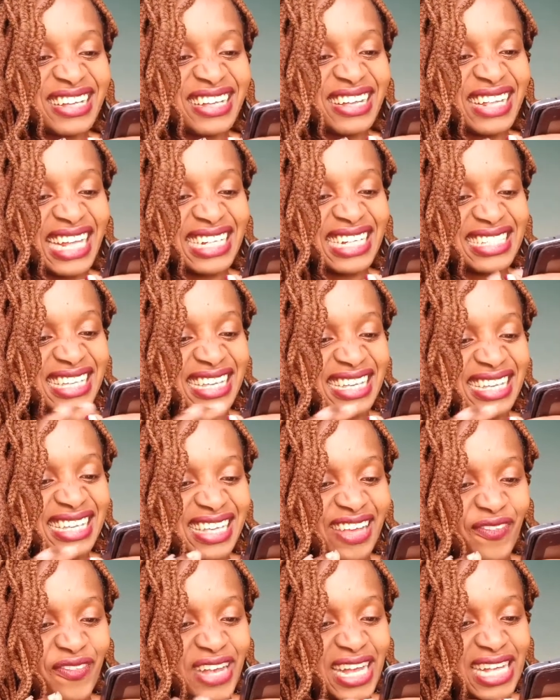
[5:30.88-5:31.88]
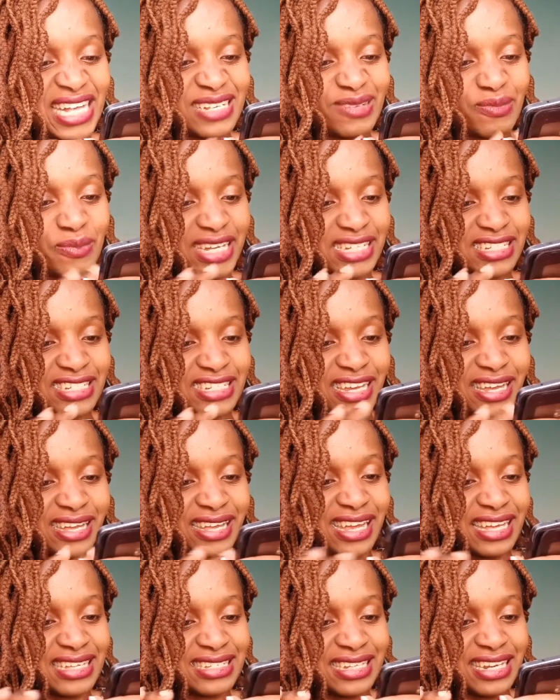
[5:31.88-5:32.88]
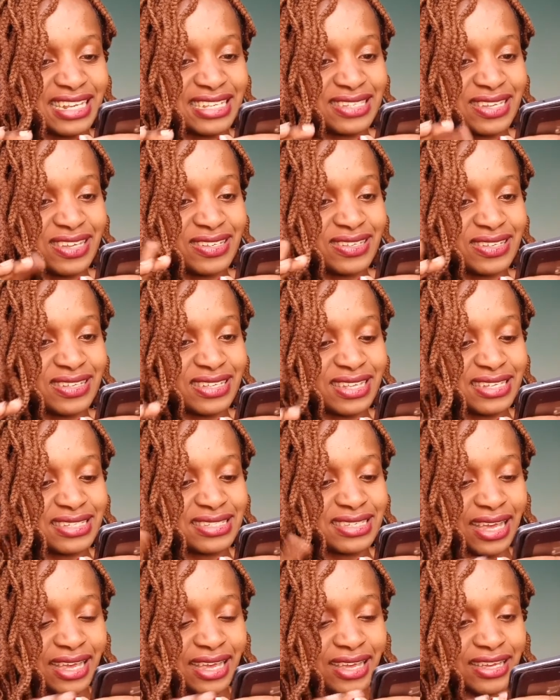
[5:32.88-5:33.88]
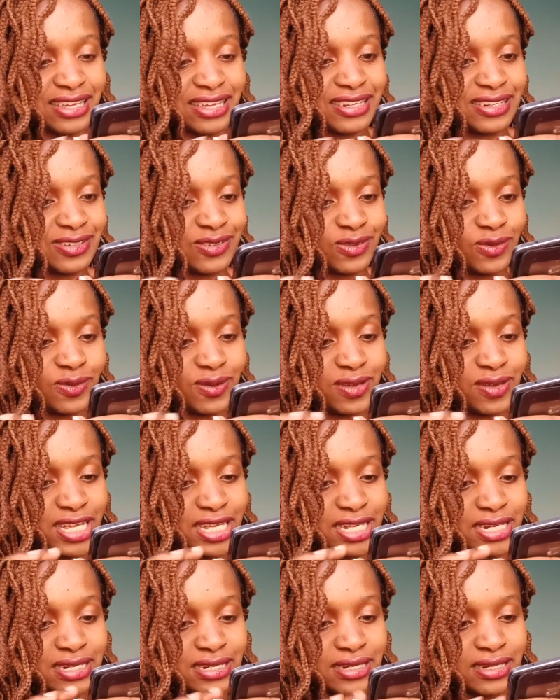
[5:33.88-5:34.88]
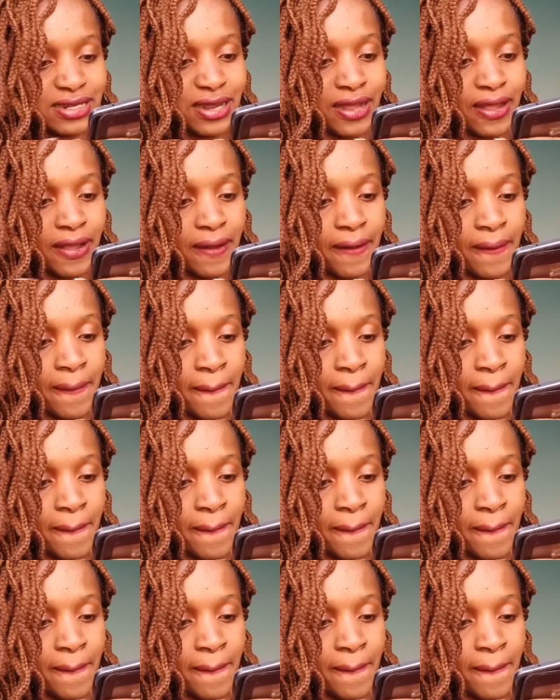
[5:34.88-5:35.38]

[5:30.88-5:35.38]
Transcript: The first picture, guys. Let's go to the second one.